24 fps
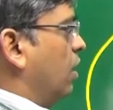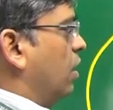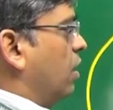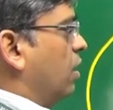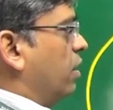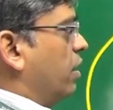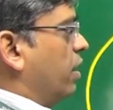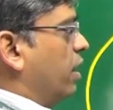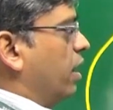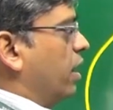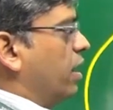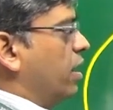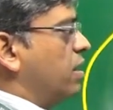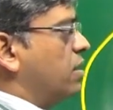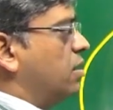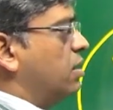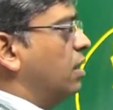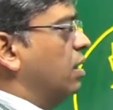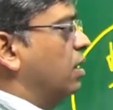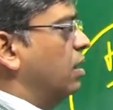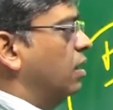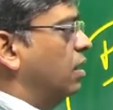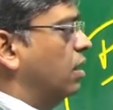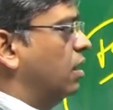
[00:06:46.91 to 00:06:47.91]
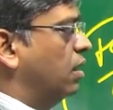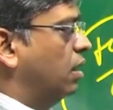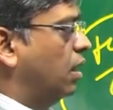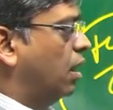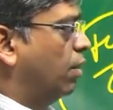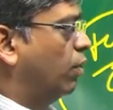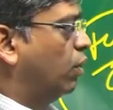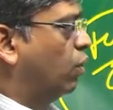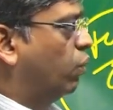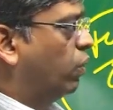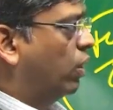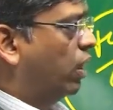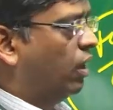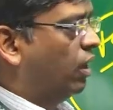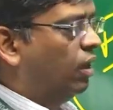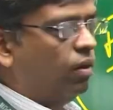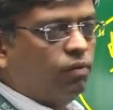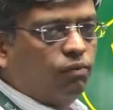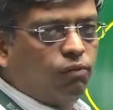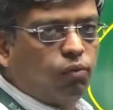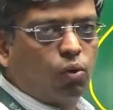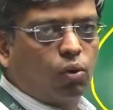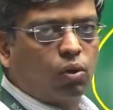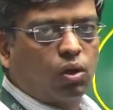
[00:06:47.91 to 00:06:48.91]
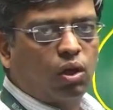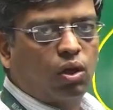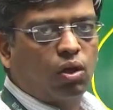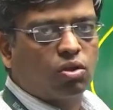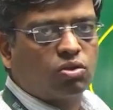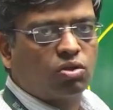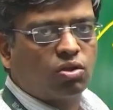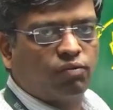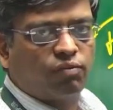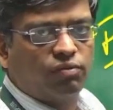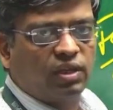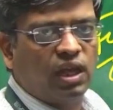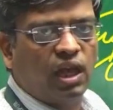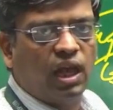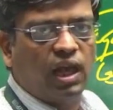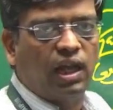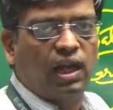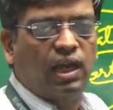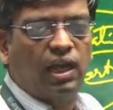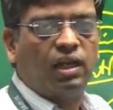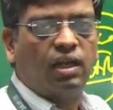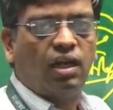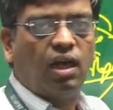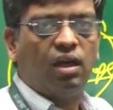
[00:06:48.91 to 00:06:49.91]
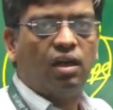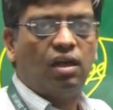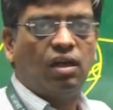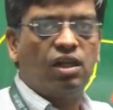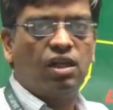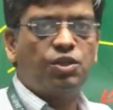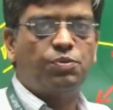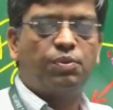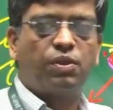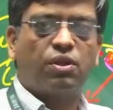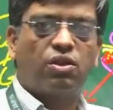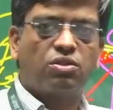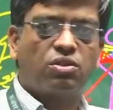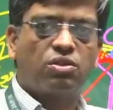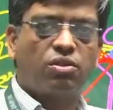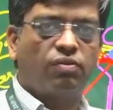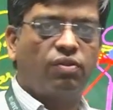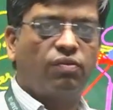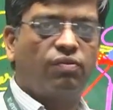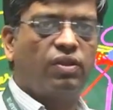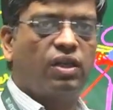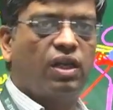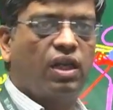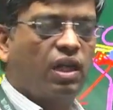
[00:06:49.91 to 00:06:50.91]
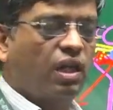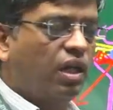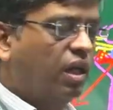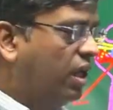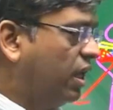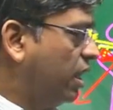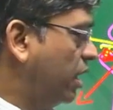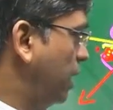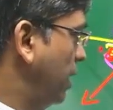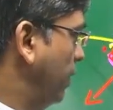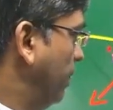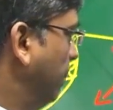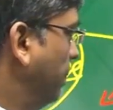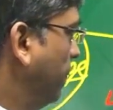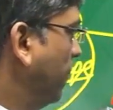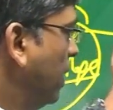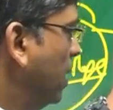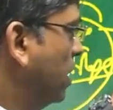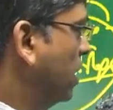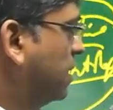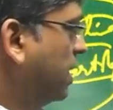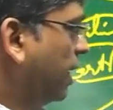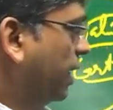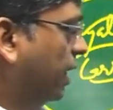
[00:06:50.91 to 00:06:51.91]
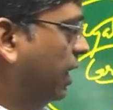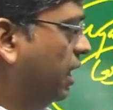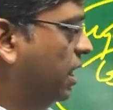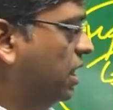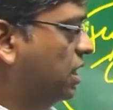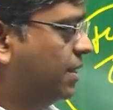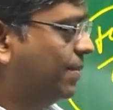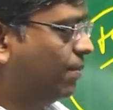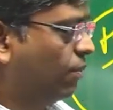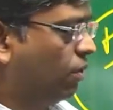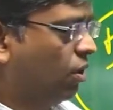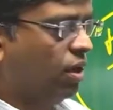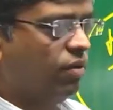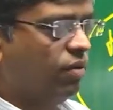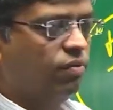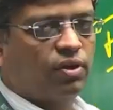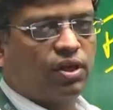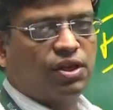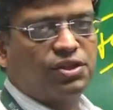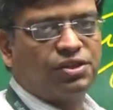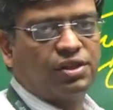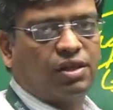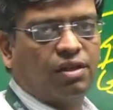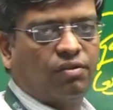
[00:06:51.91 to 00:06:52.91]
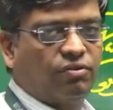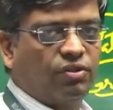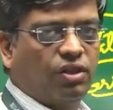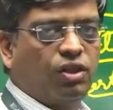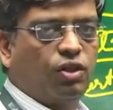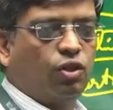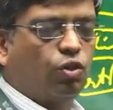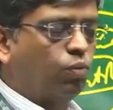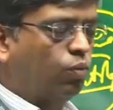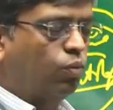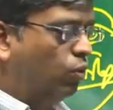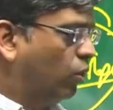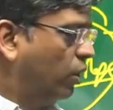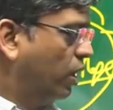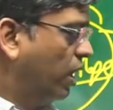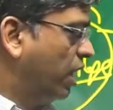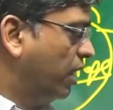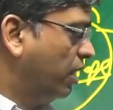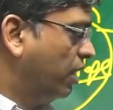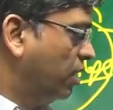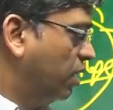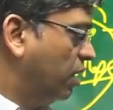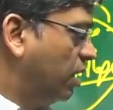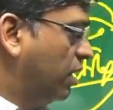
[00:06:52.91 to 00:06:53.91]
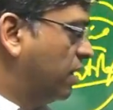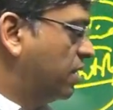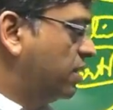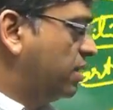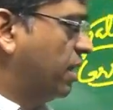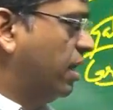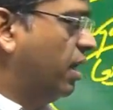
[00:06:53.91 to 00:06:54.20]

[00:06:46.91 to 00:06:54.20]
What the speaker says: there is number one, focal loss of the hyaline cartilage because of the wear and tear. Second is proliferation of the new bone, and third is the